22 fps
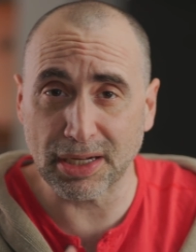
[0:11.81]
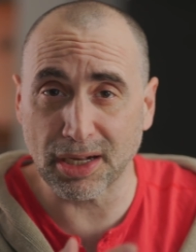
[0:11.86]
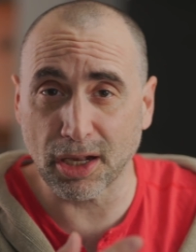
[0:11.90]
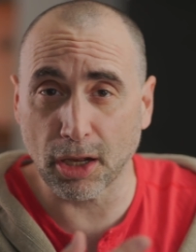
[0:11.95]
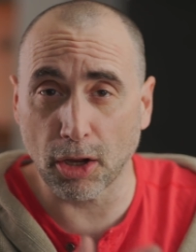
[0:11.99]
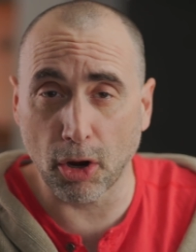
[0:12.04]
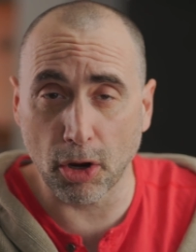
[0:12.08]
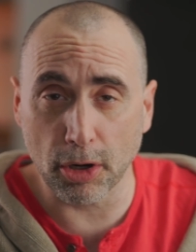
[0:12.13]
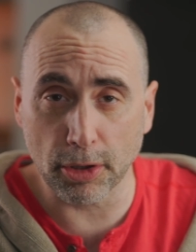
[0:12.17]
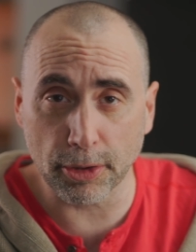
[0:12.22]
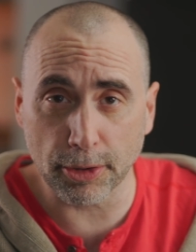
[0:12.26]

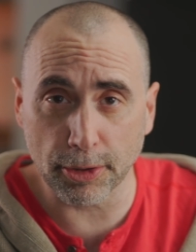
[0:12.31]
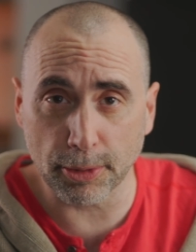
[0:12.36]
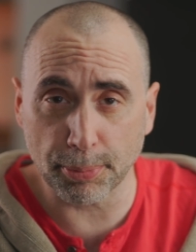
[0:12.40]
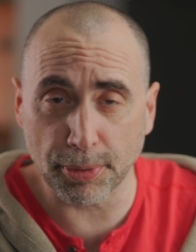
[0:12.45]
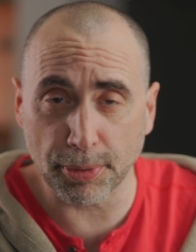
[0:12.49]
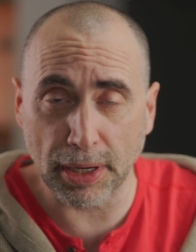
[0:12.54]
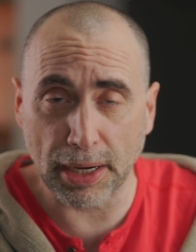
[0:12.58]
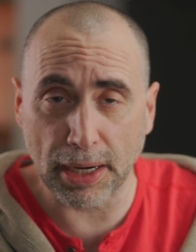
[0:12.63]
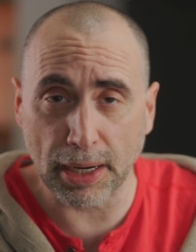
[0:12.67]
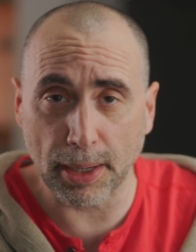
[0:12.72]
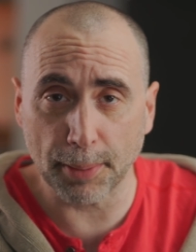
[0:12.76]
longer
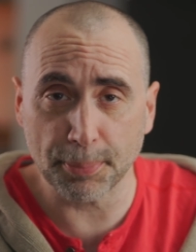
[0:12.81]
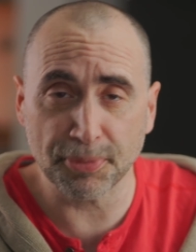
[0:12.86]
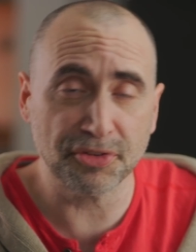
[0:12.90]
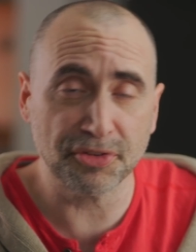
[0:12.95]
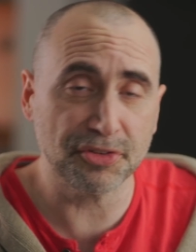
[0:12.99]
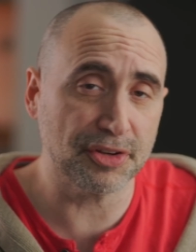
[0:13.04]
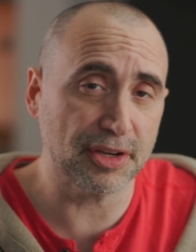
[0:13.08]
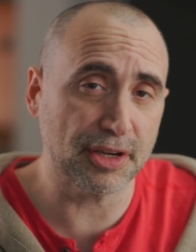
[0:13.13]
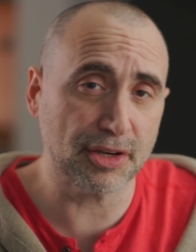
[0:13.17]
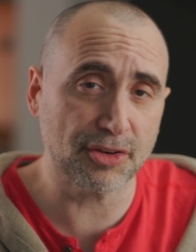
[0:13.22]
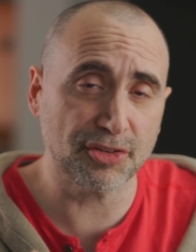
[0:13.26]

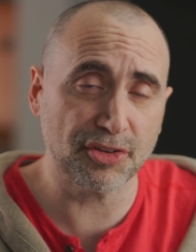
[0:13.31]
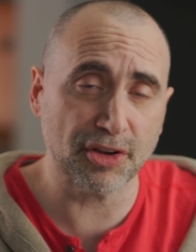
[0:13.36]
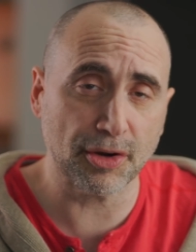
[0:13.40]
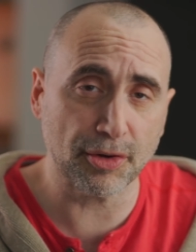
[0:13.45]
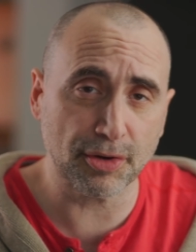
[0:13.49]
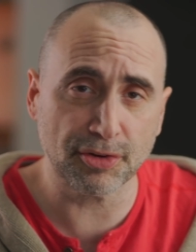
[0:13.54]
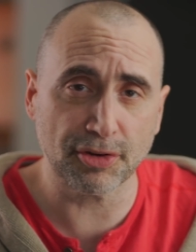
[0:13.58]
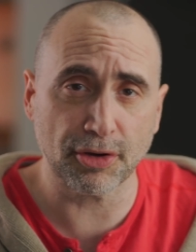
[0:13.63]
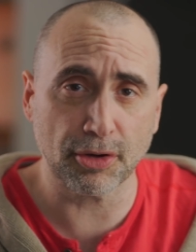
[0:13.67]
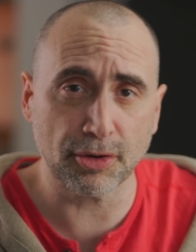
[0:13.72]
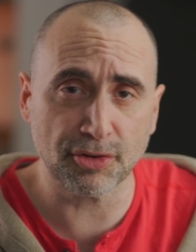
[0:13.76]
perhaps, et
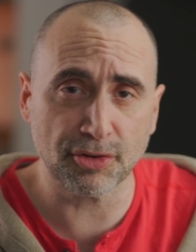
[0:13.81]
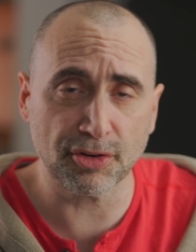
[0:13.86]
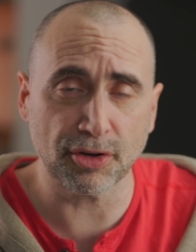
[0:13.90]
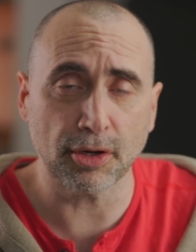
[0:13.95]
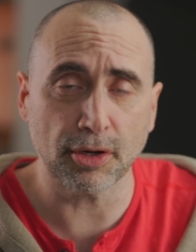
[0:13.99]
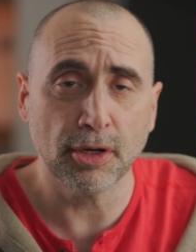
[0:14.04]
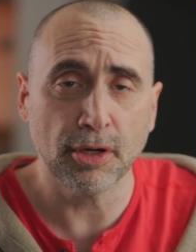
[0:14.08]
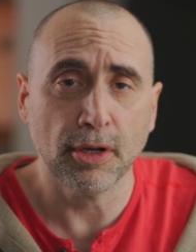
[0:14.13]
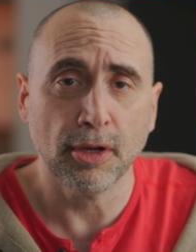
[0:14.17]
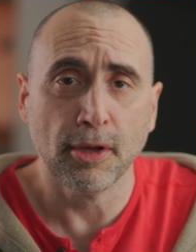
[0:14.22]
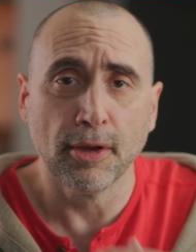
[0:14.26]
cetera, et cetera, et
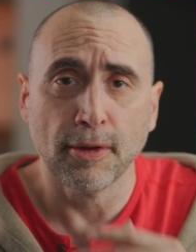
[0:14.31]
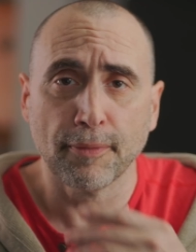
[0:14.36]
cetera.